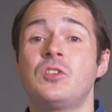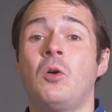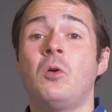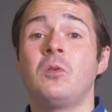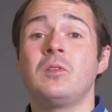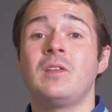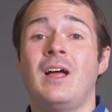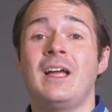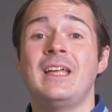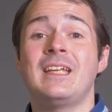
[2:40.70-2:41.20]

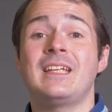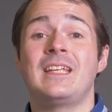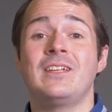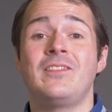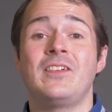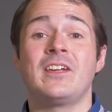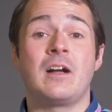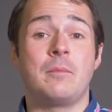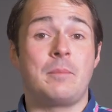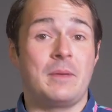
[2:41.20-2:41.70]
don't like
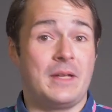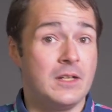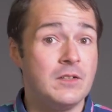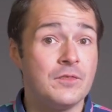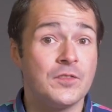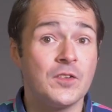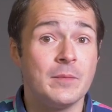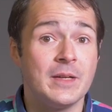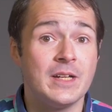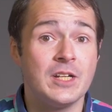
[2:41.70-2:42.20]
giving up
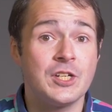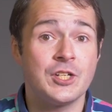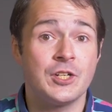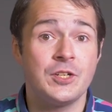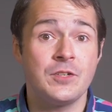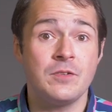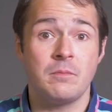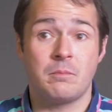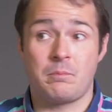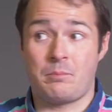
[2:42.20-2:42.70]

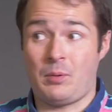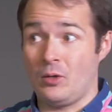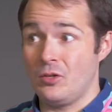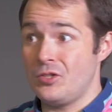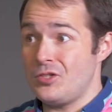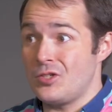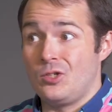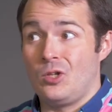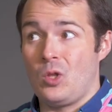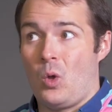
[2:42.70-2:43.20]
information,
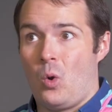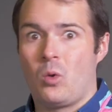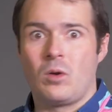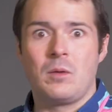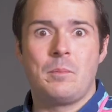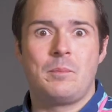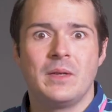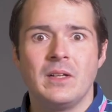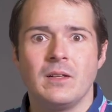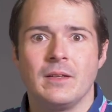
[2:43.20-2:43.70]
personal
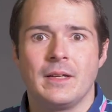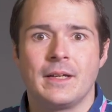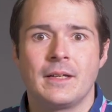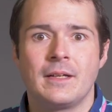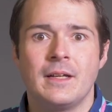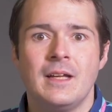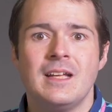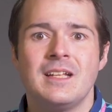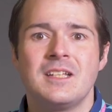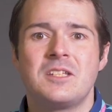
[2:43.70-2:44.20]
or
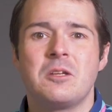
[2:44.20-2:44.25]
billing,